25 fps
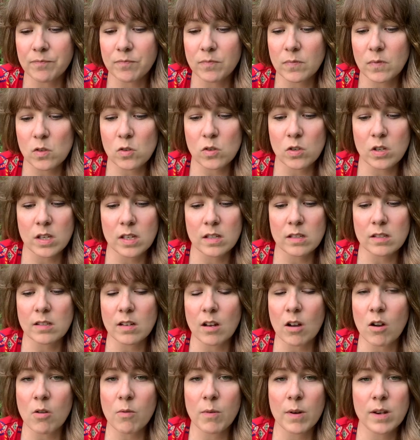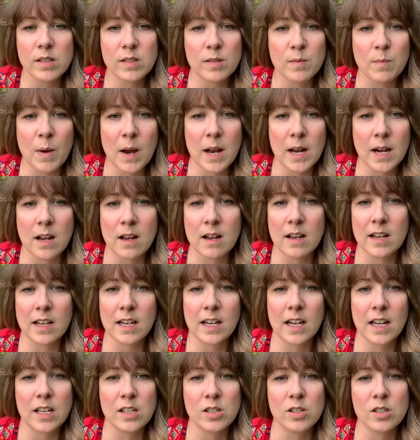She's always spot
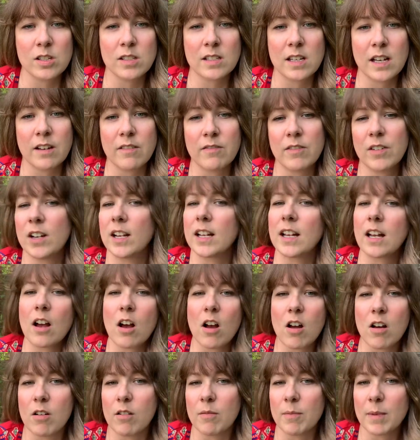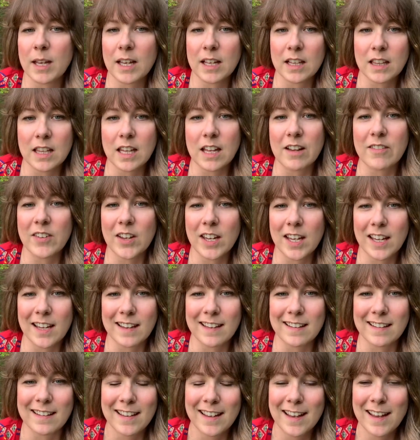on, and she's got a very calming, loving,